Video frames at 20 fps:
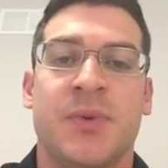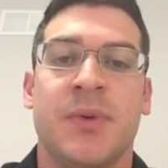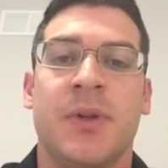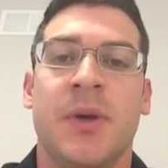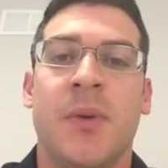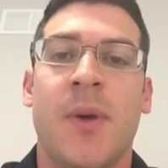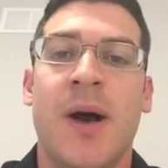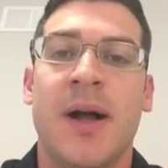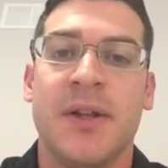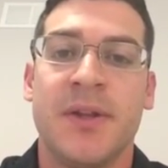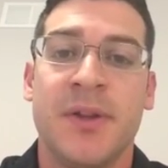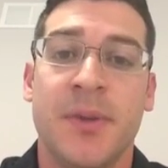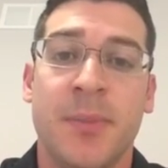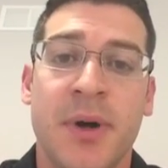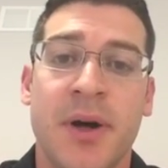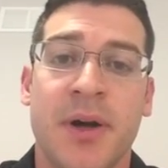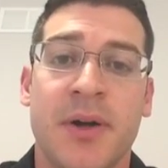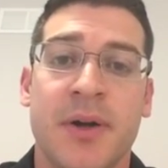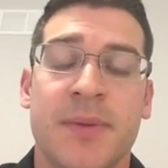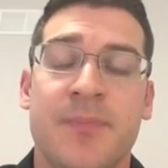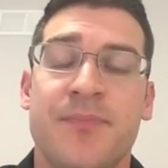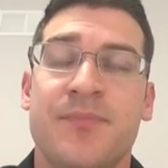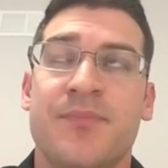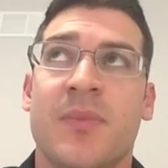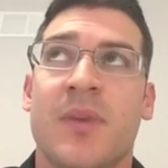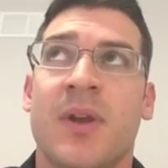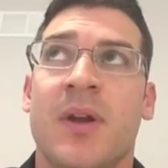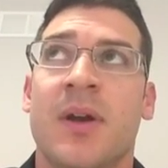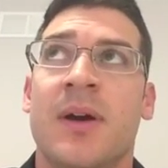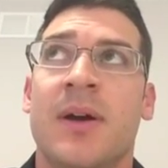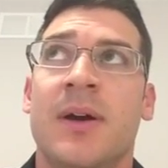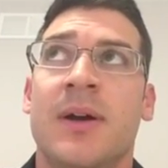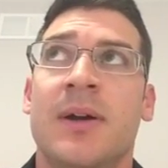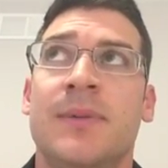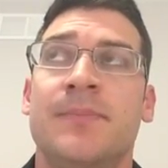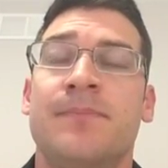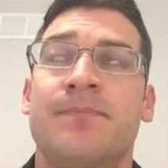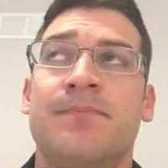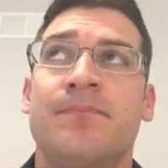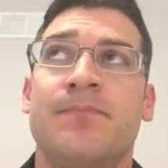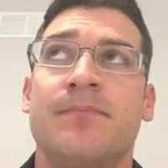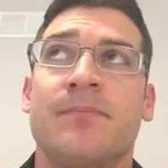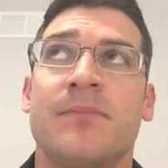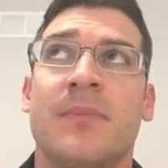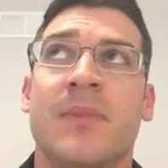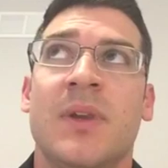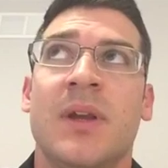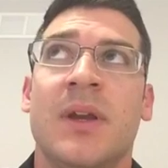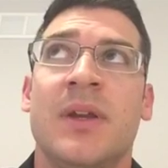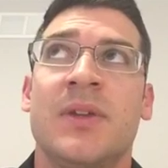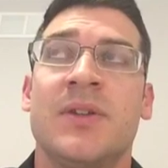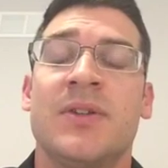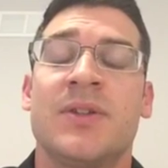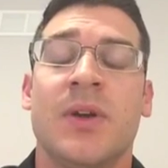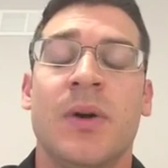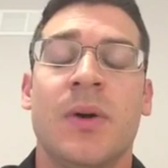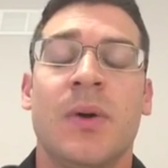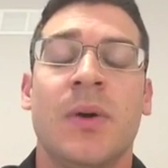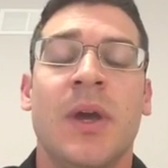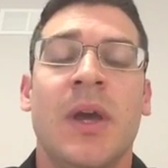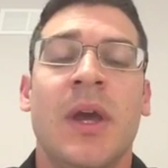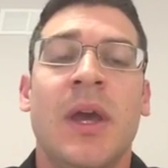really well in the book. Um, and so